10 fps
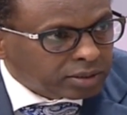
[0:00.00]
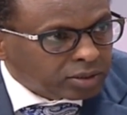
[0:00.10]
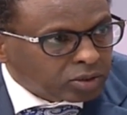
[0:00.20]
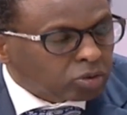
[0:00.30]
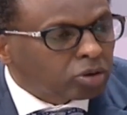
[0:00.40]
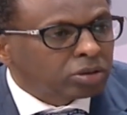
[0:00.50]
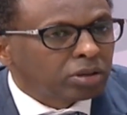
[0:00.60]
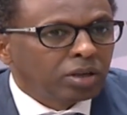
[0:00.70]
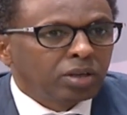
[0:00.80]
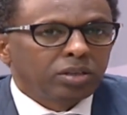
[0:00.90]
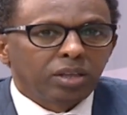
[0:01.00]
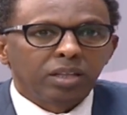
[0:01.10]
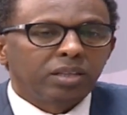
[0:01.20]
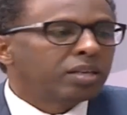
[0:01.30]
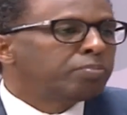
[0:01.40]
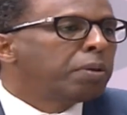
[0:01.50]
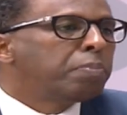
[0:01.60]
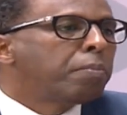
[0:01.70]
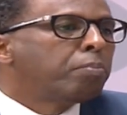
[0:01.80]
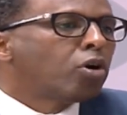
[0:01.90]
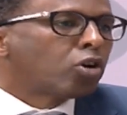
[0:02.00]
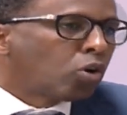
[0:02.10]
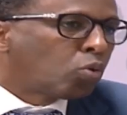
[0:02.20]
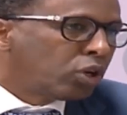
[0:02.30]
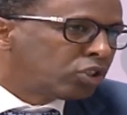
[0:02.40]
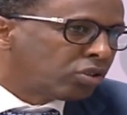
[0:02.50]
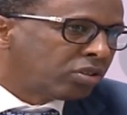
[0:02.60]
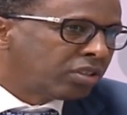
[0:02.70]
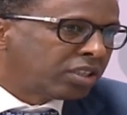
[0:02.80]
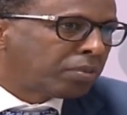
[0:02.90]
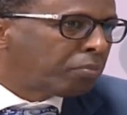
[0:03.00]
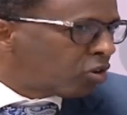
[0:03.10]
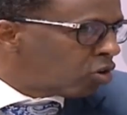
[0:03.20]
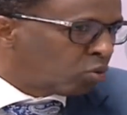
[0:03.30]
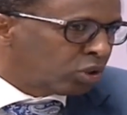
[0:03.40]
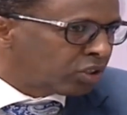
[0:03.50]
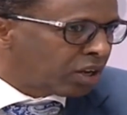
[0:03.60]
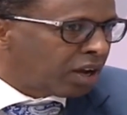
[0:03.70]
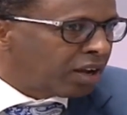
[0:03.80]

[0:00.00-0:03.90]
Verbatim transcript: Not, there, there may be a moral question. There's a moral question.